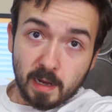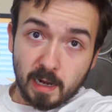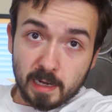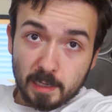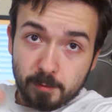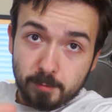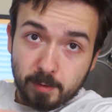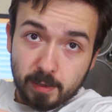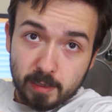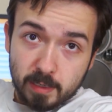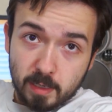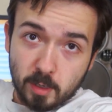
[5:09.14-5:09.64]

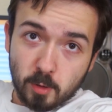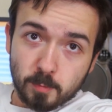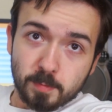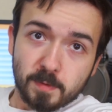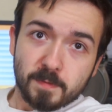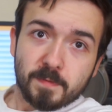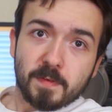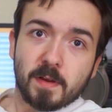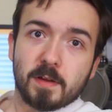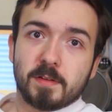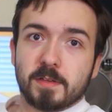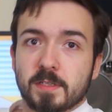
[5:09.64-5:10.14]
Anyway, I hope you
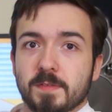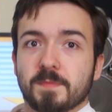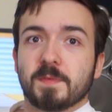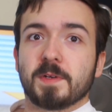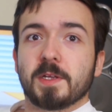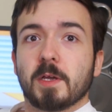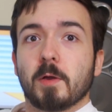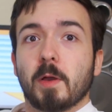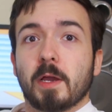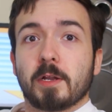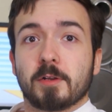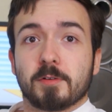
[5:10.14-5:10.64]
found this
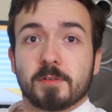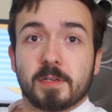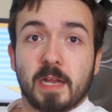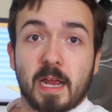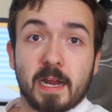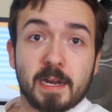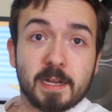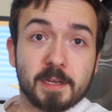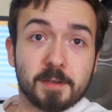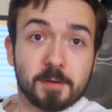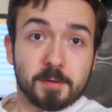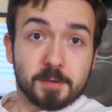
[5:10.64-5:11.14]
video
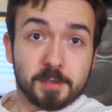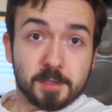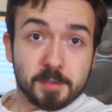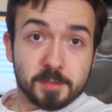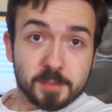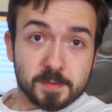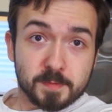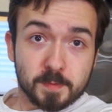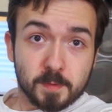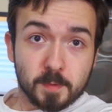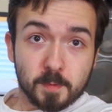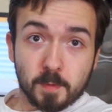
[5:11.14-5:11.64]
entertaining or
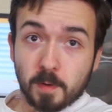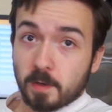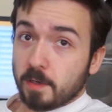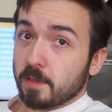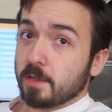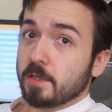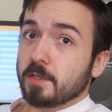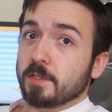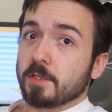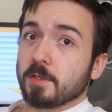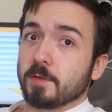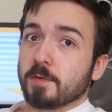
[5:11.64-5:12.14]
useful, one of the
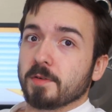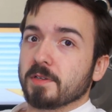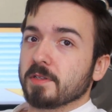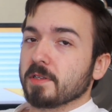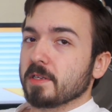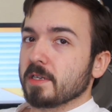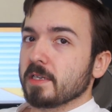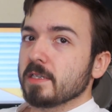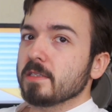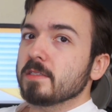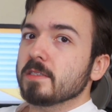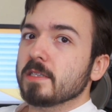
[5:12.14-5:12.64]
two at
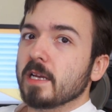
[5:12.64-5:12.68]
least,